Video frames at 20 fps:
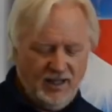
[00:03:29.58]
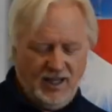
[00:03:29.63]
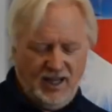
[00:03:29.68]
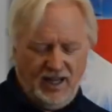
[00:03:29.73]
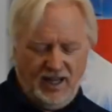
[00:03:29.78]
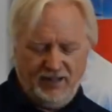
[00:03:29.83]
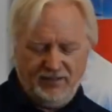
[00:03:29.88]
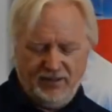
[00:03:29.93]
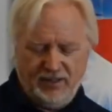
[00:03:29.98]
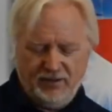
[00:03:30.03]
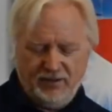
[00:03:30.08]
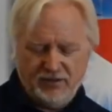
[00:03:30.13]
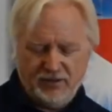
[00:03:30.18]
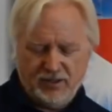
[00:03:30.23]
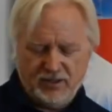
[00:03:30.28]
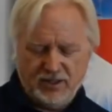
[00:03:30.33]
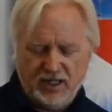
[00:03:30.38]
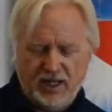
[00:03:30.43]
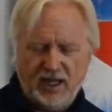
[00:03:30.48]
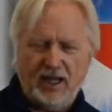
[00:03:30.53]
and then there's a
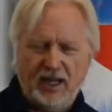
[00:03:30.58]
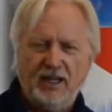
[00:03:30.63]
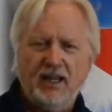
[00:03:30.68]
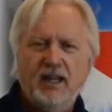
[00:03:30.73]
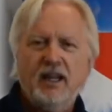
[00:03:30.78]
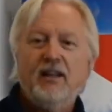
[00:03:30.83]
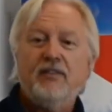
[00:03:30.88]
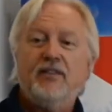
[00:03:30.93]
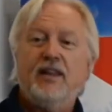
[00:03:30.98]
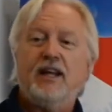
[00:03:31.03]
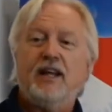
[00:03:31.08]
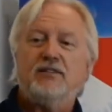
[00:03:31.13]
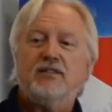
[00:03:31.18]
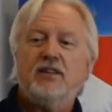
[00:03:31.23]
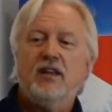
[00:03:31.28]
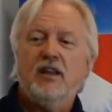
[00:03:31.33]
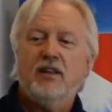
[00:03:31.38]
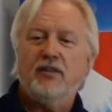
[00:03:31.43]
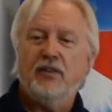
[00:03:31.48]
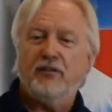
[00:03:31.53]
side that's
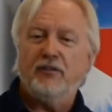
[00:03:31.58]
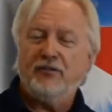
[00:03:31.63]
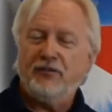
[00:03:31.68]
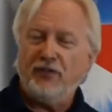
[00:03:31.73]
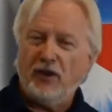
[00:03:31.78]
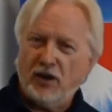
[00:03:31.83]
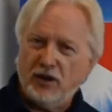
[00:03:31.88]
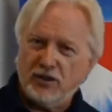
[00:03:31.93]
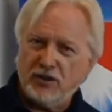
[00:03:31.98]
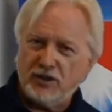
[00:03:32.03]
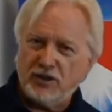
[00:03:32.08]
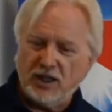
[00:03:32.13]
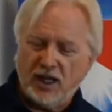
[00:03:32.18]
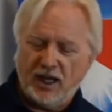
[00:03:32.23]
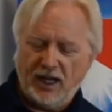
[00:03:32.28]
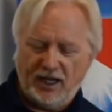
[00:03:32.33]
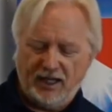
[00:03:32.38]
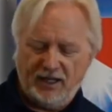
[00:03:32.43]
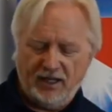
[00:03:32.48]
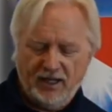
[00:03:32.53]
the far
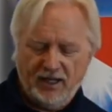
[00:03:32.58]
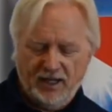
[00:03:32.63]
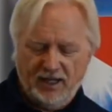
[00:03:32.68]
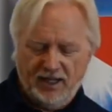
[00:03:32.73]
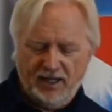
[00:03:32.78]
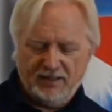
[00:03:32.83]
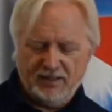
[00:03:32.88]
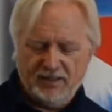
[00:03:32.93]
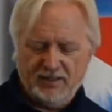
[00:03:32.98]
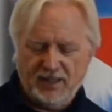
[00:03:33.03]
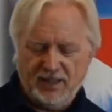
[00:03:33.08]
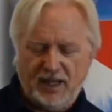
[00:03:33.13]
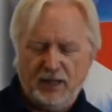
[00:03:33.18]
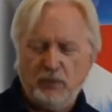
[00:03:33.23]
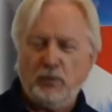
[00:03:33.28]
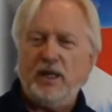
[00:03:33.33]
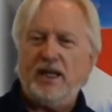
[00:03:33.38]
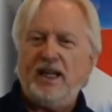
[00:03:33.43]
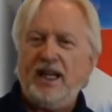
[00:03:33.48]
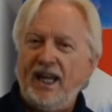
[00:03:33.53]
side. It's a side
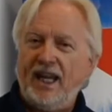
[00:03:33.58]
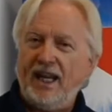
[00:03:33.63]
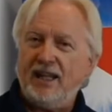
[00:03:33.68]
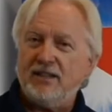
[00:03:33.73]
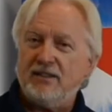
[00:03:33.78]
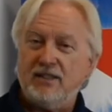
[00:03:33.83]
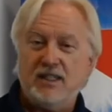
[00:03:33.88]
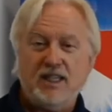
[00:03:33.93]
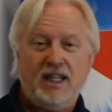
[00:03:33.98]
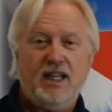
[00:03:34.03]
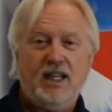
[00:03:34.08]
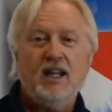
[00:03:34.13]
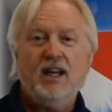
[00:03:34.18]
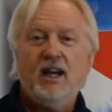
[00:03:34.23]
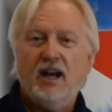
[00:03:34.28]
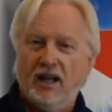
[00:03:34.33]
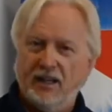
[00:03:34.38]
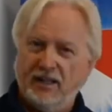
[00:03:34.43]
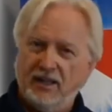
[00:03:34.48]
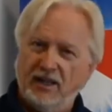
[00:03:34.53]
we can't see
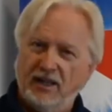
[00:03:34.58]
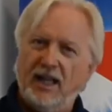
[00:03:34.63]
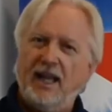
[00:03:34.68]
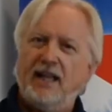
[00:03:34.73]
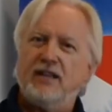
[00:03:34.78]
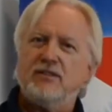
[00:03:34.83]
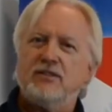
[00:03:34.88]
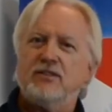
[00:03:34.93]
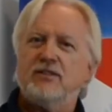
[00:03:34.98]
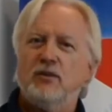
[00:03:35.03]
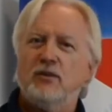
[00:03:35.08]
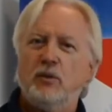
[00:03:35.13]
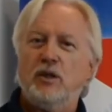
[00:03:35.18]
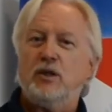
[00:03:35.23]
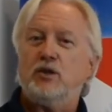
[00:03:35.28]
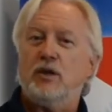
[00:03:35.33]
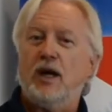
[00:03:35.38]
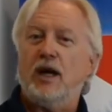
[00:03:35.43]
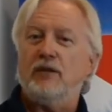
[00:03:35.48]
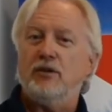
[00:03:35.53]
unless we
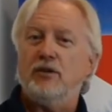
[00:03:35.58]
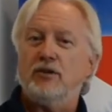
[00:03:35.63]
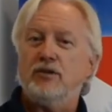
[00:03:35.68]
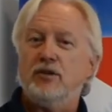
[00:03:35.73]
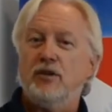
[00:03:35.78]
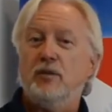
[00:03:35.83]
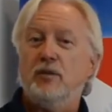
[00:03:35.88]
travel to the